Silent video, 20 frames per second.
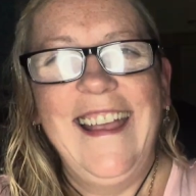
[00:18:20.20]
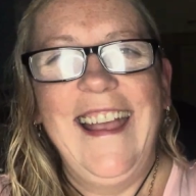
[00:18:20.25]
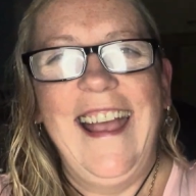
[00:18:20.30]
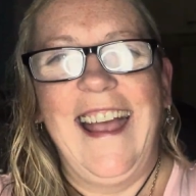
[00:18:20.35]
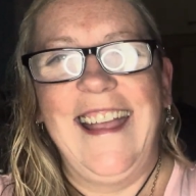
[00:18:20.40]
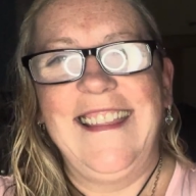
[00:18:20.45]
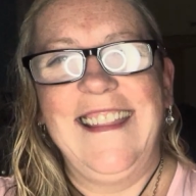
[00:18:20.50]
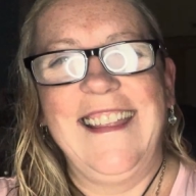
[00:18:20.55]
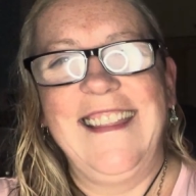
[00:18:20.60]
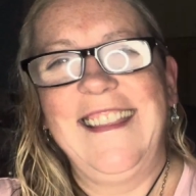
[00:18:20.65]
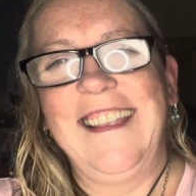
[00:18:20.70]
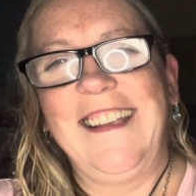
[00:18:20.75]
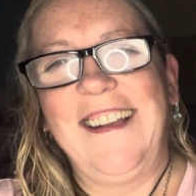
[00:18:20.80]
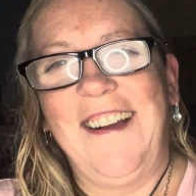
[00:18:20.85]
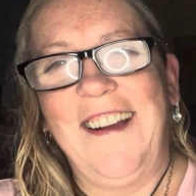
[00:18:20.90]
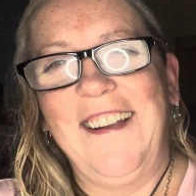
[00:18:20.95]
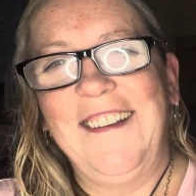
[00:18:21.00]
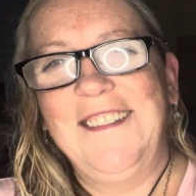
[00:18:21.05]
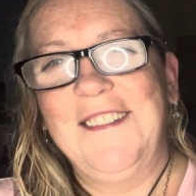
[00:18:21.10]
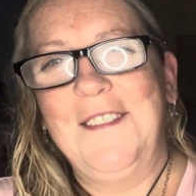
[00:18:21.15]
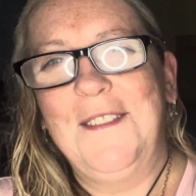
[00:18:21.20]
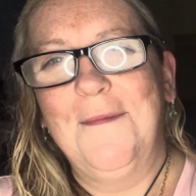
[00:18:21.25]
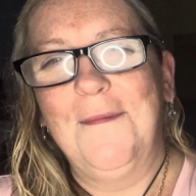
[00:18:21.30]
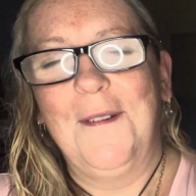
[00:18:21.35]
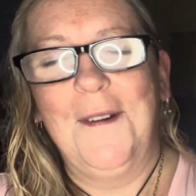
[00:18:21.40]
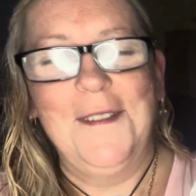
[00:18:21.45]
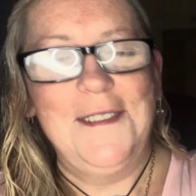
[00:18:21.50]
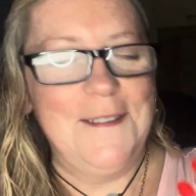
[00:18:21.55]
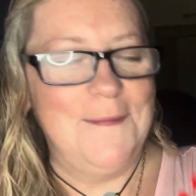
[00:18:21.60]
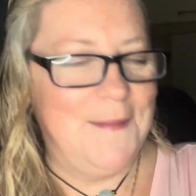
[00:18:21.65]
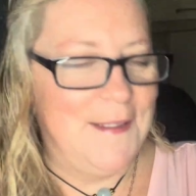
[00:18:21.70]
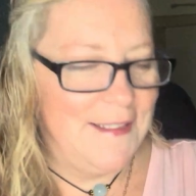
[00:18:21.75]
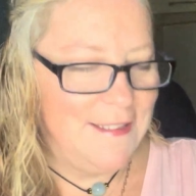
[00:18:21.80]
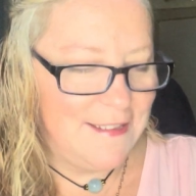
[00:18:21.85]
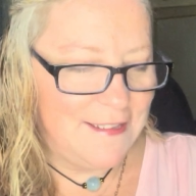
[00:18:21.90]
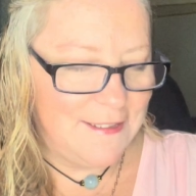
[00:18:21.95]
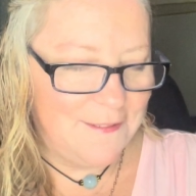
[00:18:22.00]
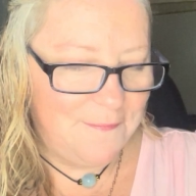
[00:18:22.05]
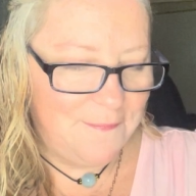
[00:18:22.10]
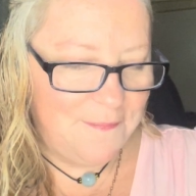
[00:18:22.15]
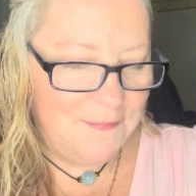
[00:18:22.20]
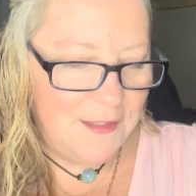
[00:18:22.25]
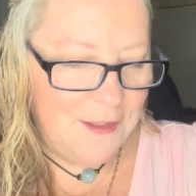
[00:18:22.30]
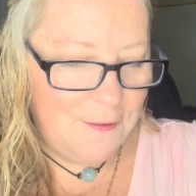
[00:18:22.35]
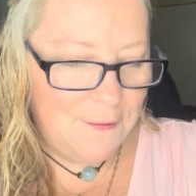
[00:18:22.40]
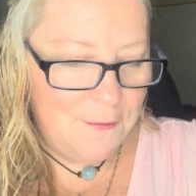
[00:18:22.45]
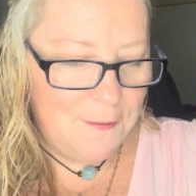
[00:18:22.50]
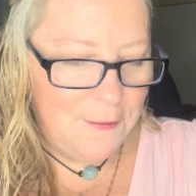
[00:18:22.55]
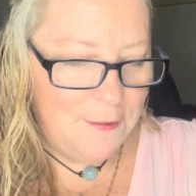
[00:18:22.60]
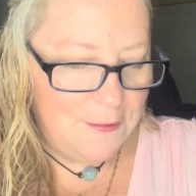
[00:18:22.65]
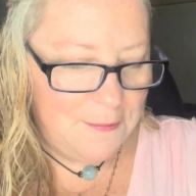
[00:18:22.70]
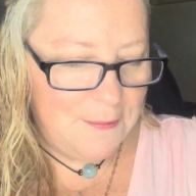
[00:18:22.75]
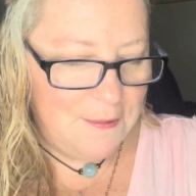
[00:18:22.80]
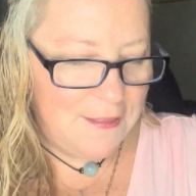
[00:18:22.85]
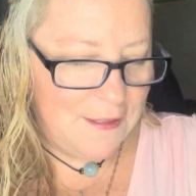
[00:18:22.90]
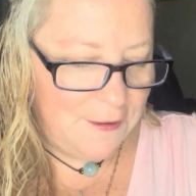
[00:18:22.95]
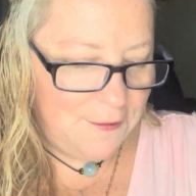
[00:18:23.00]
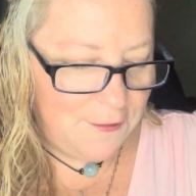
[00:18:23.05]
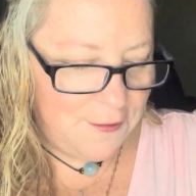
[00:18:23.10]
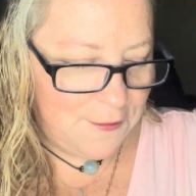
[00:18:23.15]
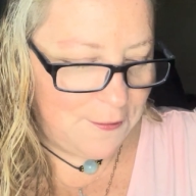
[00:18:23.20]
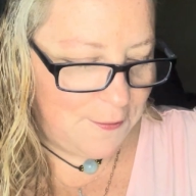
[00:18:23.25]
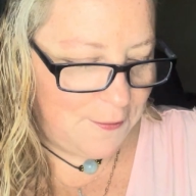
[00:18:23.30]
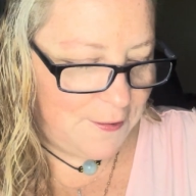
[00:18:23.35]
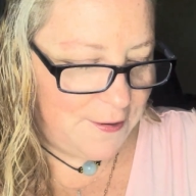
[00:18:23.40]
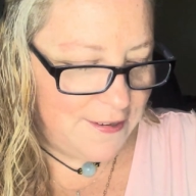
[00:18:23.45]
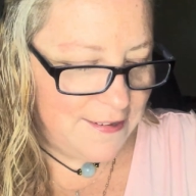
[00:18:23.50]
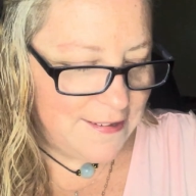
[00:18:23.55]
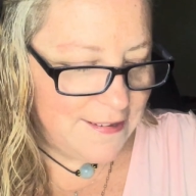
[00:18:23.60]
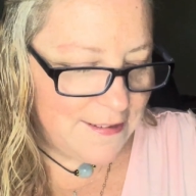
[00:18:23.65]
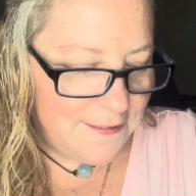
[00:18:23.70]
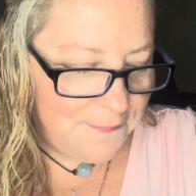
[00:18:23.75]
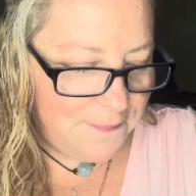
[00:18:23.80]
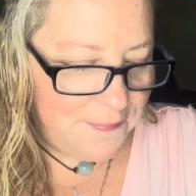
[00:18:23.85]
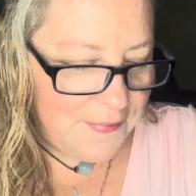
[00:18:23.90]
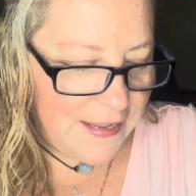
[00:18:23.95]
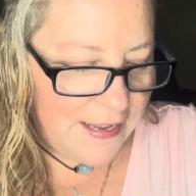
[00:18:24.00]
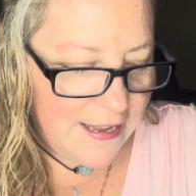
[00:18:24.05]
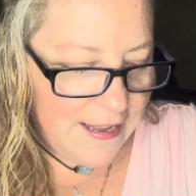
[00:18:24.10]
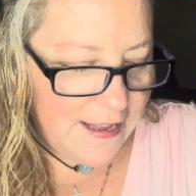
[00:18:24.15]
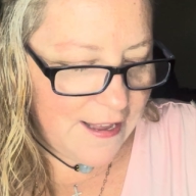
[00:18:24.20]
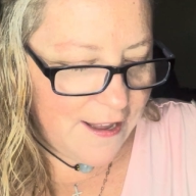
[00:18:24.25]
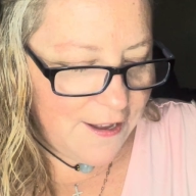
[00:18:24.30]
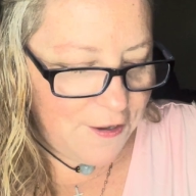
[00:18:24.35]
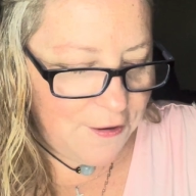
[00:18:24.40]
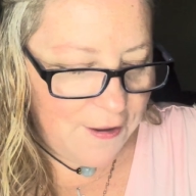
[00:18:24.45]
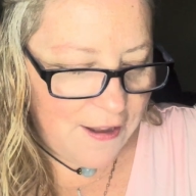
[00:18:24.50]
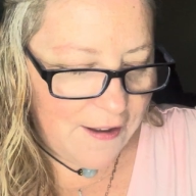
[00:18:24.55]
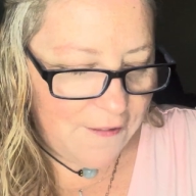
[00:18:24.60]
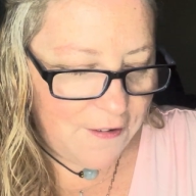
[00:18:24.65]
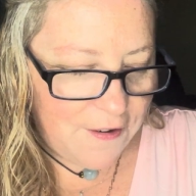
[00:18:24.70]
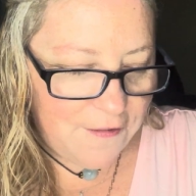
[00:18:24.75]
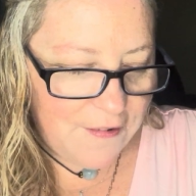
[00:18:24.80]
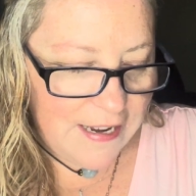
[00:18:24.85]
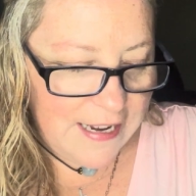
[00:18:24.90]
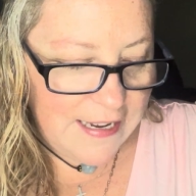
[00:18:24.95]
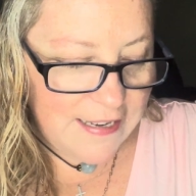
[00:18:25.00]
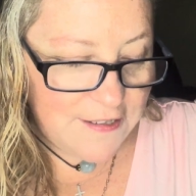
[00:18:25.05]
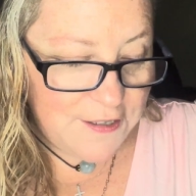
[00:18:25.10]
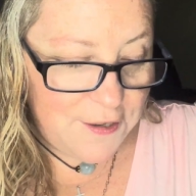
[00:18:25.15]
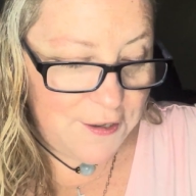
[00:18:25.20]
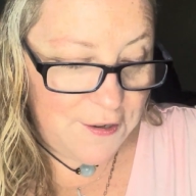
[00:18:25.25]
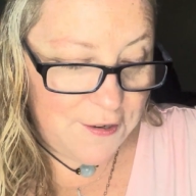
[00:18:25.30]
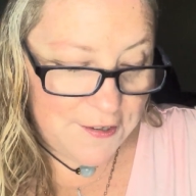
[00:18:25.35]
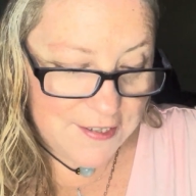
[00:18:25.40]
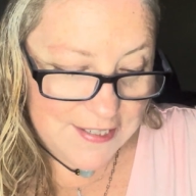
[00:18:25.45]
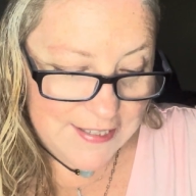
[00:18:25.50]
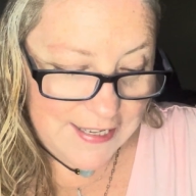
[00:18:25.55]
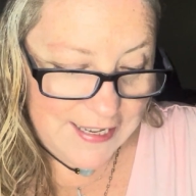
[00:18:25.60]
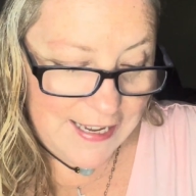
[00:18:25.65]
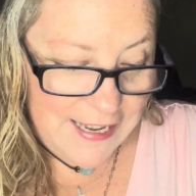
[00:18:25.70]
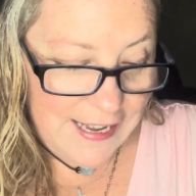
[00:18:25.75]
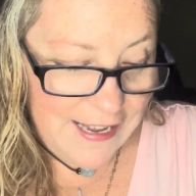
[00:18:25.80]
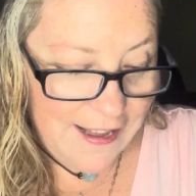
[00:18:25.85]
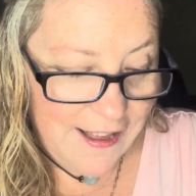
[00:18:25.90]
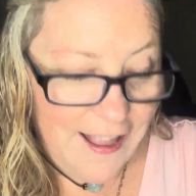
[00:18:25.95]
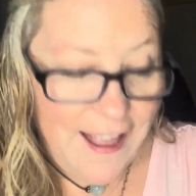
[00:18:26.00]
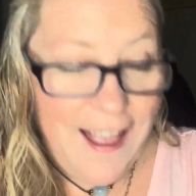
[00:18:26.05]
And then the card on the bottom is rose without thorns. You have a right to your say.